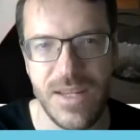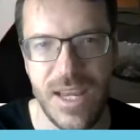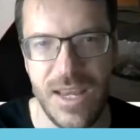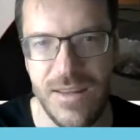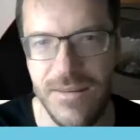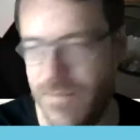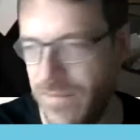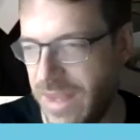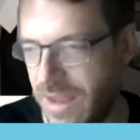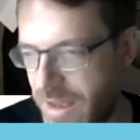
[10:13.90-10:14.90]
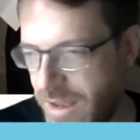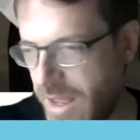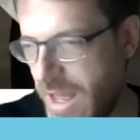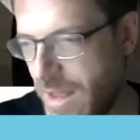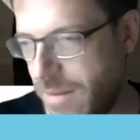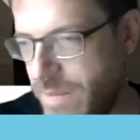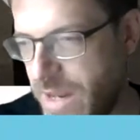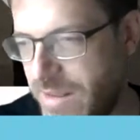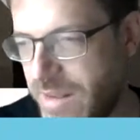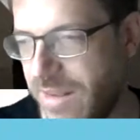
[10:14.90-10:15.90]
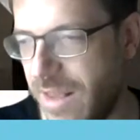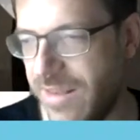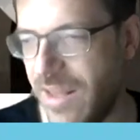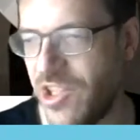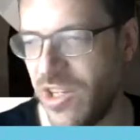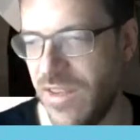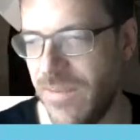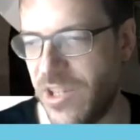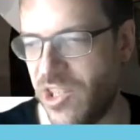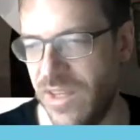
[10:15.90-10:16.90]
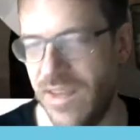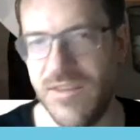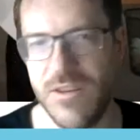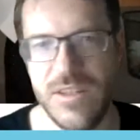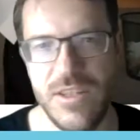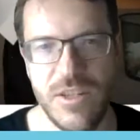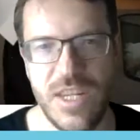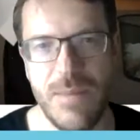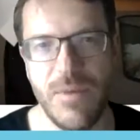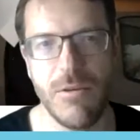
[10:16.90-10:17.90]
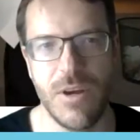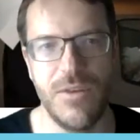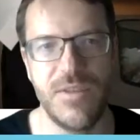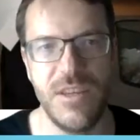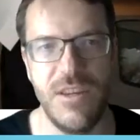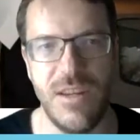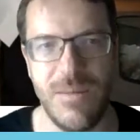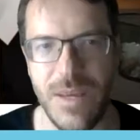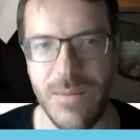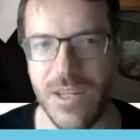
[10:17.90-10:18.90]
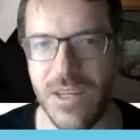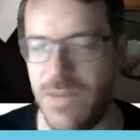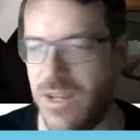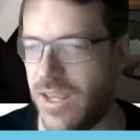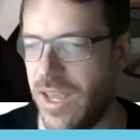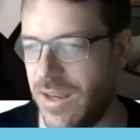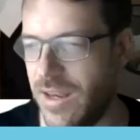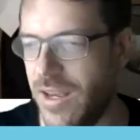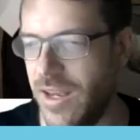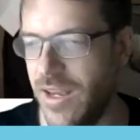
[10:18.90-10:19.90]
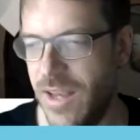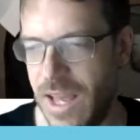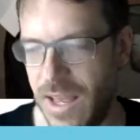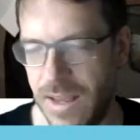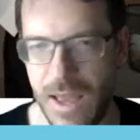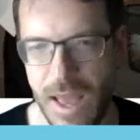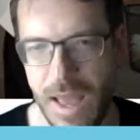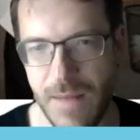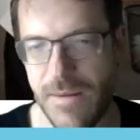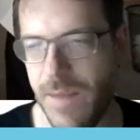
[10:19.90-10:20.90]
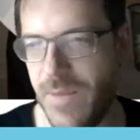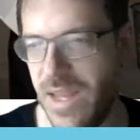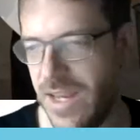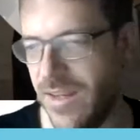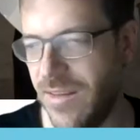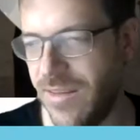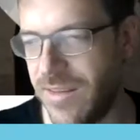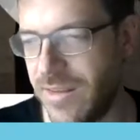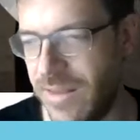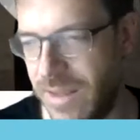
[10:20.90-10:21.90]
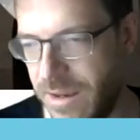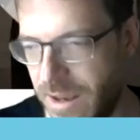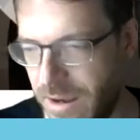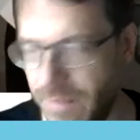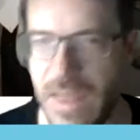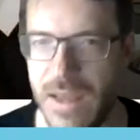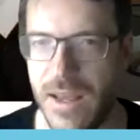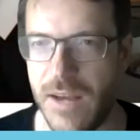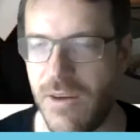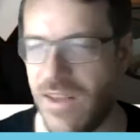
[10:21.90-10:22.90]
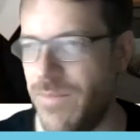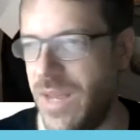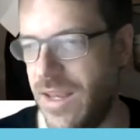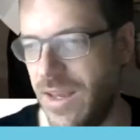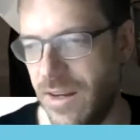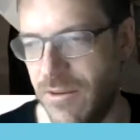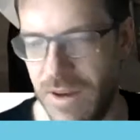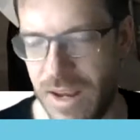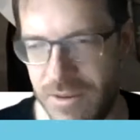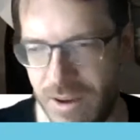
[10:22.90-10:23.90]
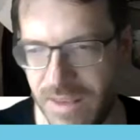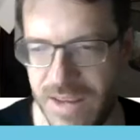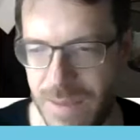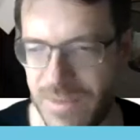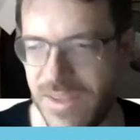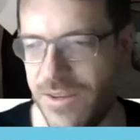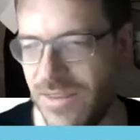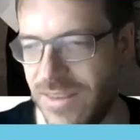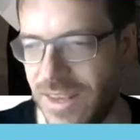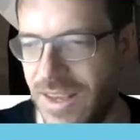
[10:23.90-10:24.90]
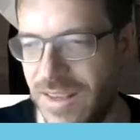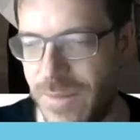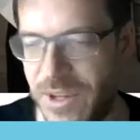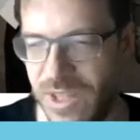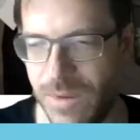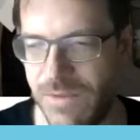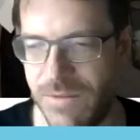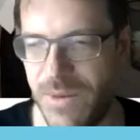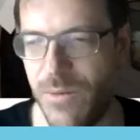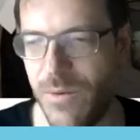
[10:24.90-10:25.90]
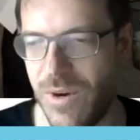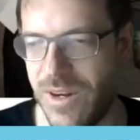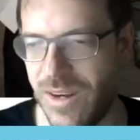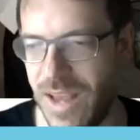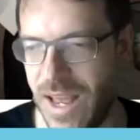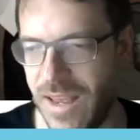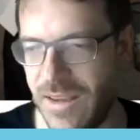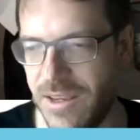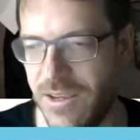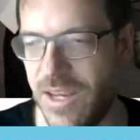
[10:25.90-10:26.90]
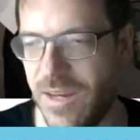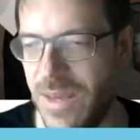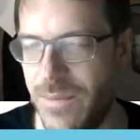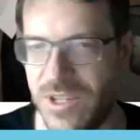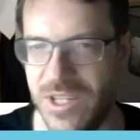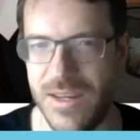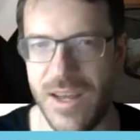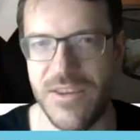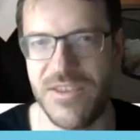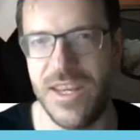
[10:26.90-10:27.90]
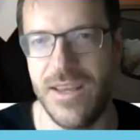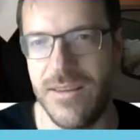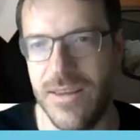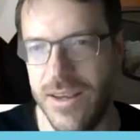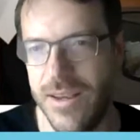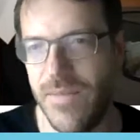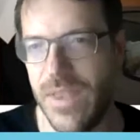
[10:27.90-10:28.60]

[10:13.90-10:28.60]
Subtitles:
to maintain, but it's essential, especially as your team grows and you need to be able to communicate and maintain consistency across media, across time zones, especially with remote work. You need to be able to understand